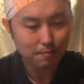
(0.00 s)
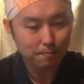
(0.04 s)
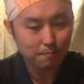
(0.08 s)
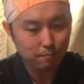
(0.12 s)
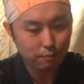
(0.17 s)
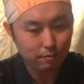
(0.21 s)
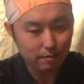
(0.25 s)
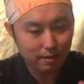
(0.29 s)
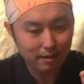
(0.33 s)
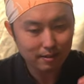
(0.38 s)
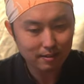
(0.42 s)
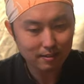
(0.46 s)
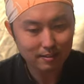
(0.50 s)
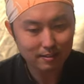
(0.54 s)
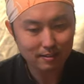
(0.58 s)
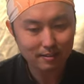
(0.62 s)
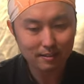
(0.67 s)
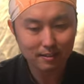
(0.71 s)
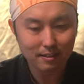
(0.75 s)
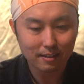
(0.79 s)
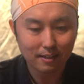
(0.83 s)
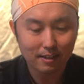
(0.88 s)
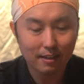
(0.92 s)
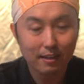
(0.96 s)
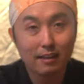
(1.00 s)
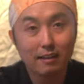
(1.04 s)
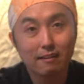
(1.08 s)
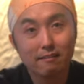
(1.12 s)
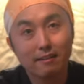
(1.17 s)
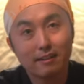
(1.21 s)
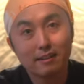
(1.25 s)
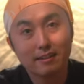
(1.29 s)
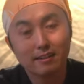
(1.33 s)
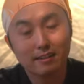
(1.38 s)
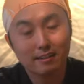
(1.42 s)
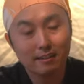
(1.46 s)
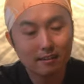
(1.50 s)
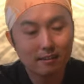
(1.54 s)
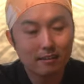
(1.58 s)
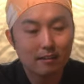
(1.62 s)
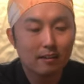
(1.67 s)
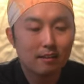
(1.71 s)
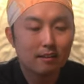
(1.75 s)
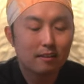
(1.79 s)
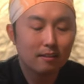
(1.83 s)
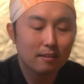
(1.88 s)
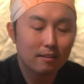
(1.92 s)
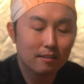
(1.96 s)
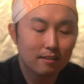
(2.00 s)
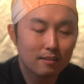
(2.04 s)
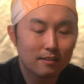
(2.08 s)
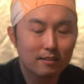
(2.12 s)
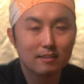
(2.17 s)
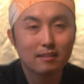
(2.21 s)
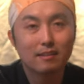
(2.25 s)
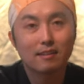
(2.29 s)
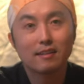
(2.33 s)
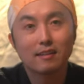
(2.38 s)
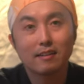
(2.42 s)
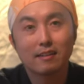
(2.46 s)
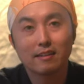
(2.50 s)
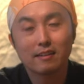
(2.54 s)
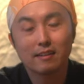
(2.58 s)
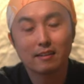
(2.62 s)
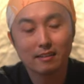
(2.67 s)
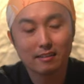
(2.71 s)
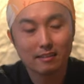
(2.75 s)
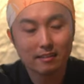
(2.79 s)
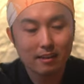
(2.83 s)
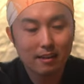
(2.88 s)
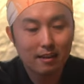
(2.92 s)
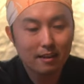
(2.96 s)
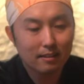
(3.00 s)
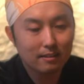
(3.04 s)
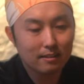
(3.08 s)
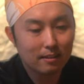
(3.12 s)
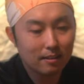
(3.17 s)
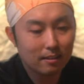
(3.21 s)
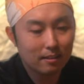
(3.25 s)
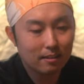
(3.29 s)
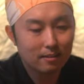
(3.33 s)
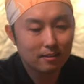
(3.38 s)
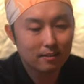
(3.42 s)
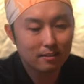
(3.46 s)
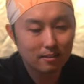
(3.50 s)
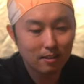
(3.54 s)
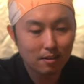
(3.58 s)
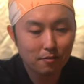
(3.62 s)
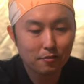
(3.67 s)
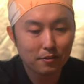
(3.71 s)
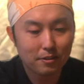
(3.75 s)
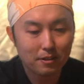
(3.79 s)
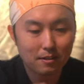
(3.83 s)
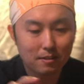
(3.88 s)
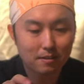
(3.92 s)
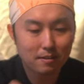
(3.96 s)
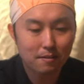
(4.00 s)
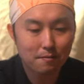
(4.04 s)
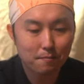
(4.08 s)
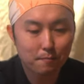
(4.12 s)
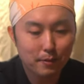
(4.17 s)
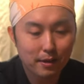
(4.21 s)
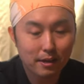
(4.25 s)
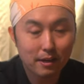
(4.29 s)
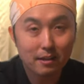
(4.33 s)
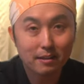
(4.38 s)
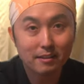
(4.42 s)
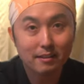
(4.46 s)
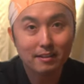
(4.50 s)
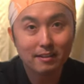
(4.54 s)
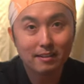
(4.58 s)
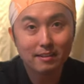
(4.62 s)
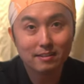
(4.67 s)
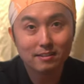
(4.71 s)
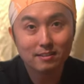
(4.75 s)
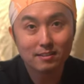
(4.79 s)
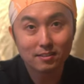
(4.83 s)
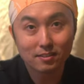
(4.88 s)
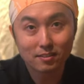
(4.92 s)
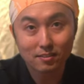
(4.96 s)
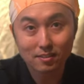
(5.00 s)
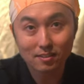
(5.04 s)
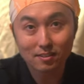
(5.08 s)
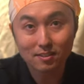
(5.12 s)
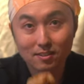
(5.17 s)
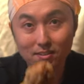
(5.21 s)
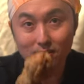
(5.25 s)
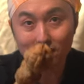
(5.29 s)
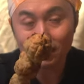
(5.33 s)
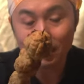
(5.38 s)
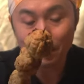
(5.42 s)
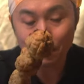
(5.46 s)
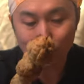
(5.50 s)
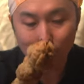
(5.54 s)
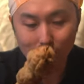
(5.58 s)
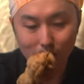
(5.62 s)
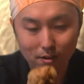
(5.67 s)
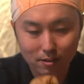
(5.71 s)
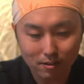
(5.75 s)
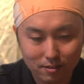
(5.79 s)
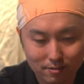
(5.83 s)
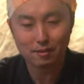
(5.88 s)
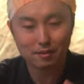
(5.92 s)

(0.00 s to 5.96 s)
breasts, and right here, this is the stuffing made into tsukune balls.